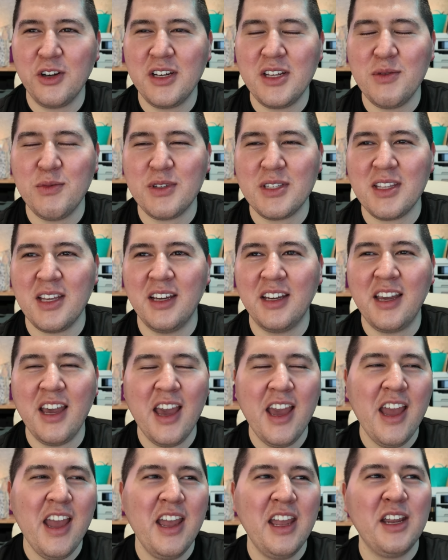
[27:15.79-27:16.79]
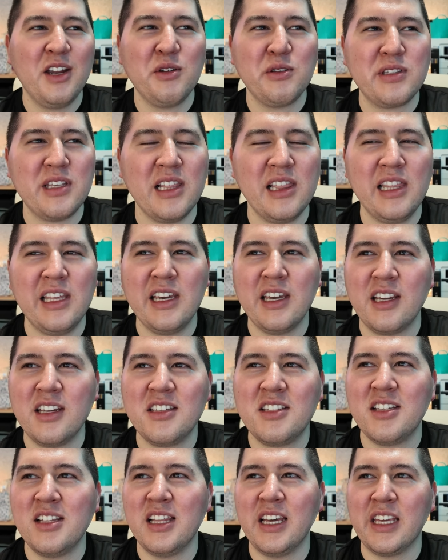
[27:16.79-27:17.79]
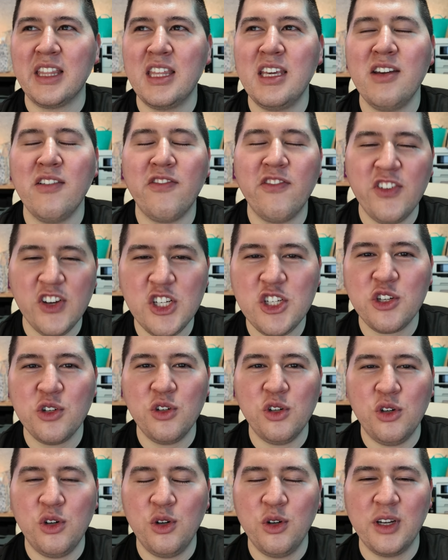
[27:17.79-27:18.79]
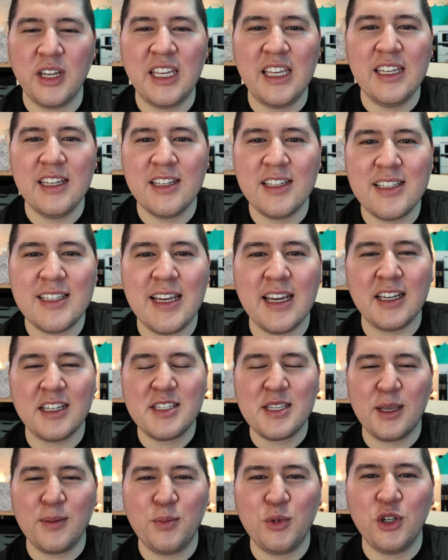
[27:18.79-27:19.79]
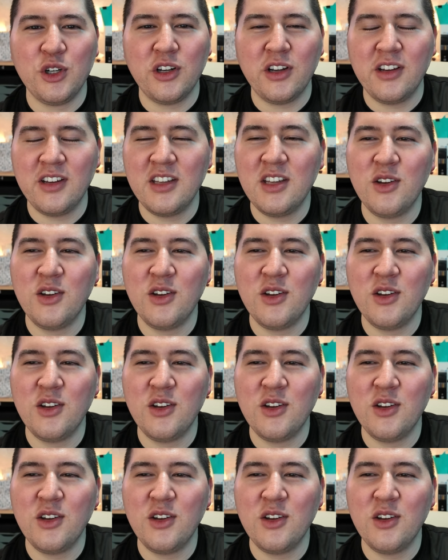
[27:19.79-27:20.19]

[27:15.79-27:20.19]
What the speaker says: And he was like, here's a link to like the official Git textbook.